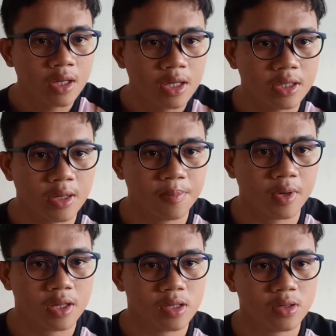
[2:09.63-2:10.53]
The
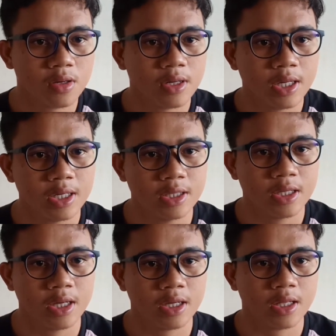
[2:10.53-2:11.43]
pressure in
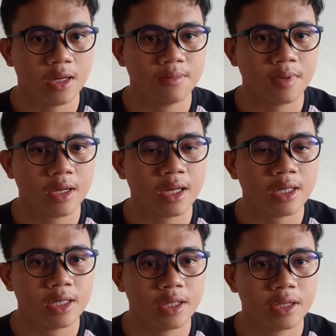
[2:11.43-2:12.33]
the chamber
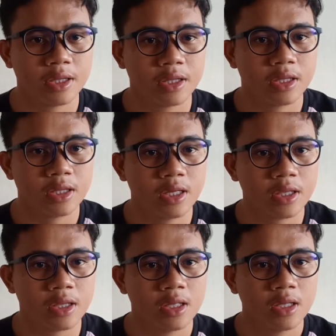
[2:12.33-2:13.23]
is this
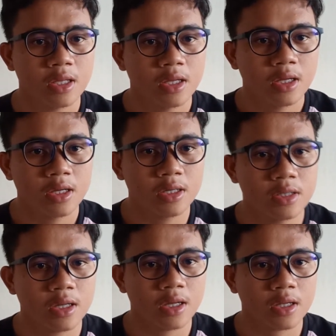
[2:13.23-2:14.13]
in
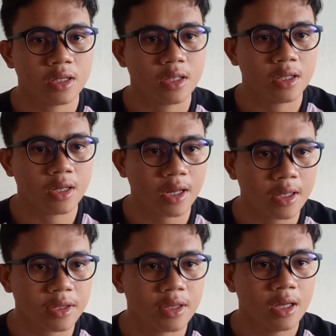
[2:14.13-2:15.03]
the
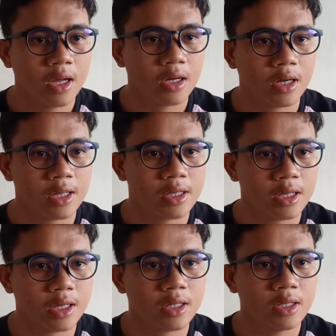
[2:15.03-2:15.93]
crash
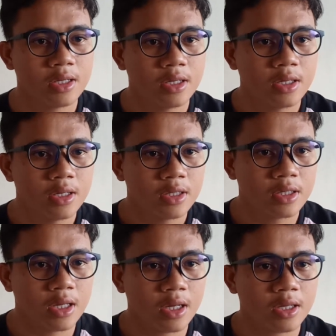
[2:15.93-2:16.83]
causing
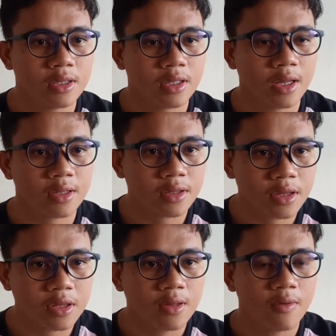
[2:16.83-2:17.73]
the inlet
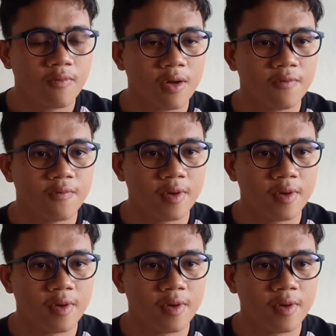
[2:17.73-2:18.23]
valve